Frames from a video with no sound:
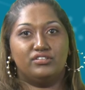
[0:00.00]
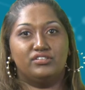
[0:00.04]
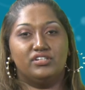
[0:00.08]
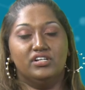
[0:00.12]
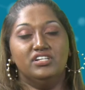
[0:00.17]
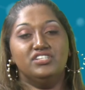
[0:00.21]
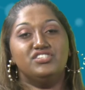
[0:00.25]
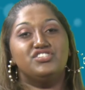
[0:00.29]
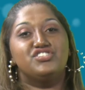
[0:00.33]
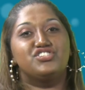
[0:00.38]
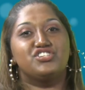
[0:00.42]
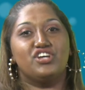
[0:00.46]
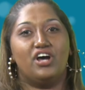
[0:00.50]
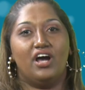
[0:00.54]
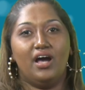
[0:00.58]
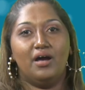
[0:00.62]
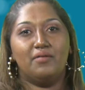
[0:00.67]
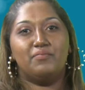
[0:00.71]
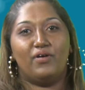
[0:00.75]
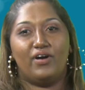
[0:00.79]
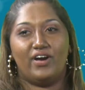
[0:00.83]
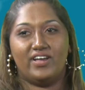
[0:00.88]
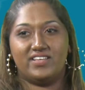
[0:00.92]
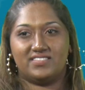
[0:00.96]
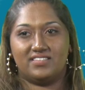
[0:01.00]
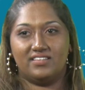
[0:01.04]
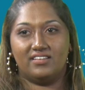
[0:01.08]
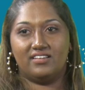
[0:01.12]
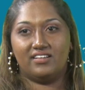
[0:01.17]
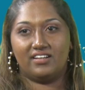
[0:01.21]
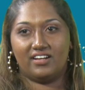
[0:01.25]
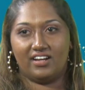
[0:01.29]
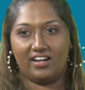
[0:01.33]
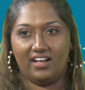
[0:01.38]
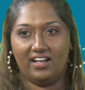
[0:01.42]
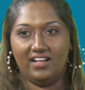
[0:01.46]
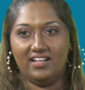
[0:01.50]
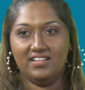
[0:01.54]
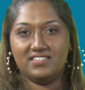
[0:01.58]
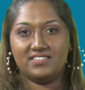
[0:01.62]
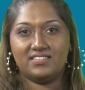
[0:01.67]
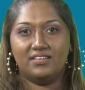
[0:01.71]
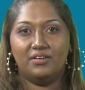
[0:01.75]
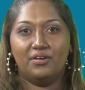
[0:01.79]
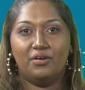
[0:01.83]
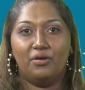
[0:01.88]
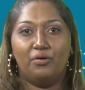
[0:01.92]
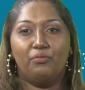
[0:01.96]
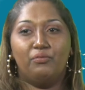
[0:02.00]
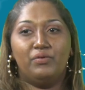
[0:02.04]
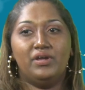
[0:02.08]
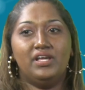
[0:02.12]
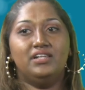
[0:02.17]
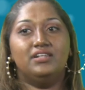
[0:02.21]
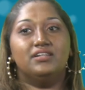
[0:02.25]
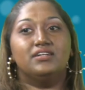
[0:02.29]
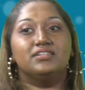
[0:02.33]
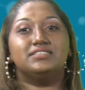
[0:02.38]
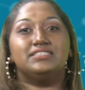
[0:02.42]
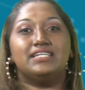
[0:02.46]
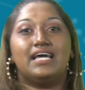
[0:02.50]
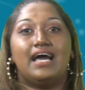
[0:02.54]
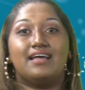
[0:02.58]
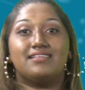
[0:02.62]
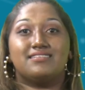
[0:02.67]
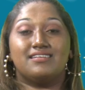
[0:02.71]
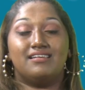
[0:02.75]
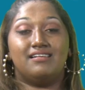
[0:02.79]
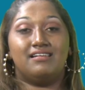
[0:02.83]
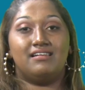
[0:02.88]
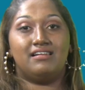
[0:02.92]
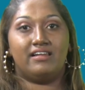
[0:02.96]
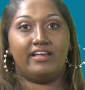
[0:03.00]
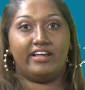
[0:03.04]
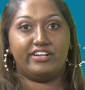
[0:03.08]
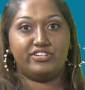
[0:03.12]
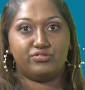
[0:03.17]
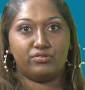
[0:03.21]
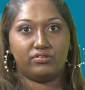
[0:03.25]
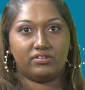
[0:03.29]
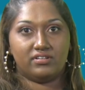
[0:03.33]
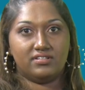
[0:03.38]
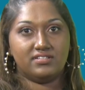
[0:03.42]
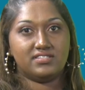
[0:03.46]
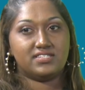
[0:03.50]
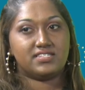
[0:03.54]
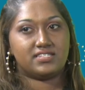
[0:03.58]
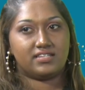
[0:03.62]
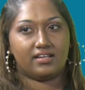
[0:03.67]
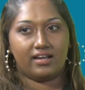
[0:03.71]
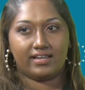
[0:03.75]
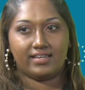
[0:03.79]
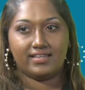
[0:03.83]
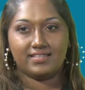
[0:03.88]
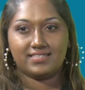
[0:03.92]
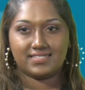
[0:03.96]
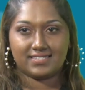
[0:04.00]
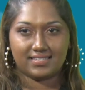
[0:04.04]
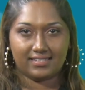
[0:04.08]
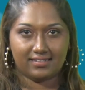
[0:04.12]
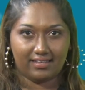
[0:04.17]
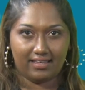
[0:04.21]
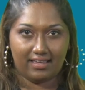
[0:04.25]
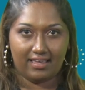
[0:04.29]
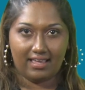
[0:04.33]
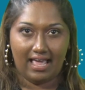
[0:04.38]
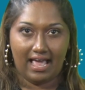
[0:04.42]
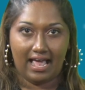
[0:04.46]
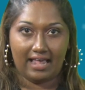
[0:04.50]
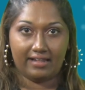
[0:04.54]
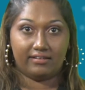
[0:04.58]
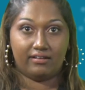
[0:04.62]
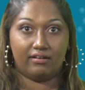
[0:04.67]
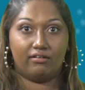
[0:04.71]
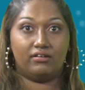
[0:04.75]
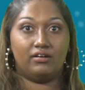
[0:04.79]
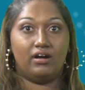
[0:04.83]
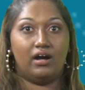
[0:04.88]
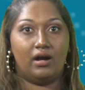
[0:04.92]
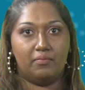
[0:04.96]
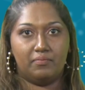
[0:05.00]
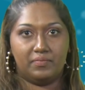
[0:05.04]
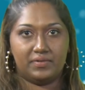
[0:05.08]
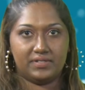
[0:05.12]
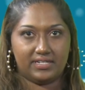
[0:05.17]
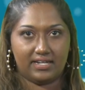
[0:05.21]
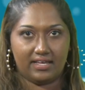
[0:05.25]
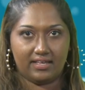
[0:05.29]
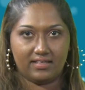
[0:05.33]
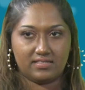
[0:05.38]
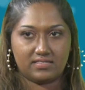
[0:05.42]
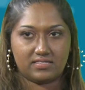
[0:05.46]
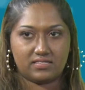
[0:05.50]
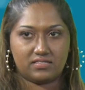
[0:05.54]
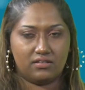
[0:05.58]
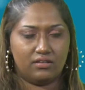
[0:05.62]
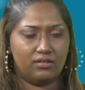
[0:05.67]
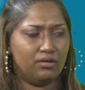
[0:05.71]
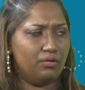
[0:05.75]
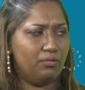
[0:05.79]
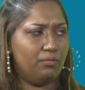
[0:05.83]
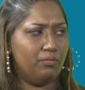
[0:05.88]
Good job, boys and girls. We looked at electrical circuits today and their components.